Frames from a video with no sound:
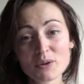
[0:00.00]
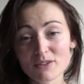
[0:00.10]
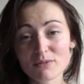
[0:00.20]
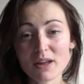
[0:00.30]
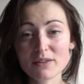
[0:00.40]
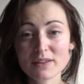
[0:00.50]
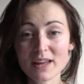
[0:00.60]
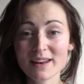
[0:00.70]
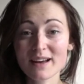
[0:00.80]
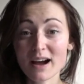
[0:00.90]
rather
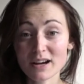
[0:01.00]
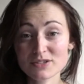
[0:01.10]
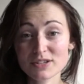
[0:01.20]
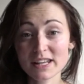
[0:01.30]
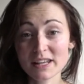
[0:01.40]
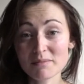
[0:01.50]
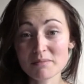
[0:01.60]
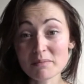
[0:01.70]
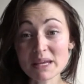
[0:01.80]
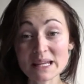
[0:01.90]
than actually
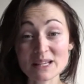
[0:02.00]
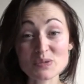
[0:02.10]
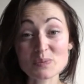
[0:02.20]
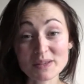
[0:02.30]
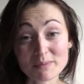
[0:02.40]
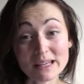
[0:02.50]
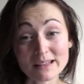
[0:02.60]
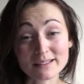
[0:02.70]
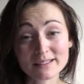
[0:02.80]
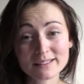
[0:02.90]
meaning to be mean.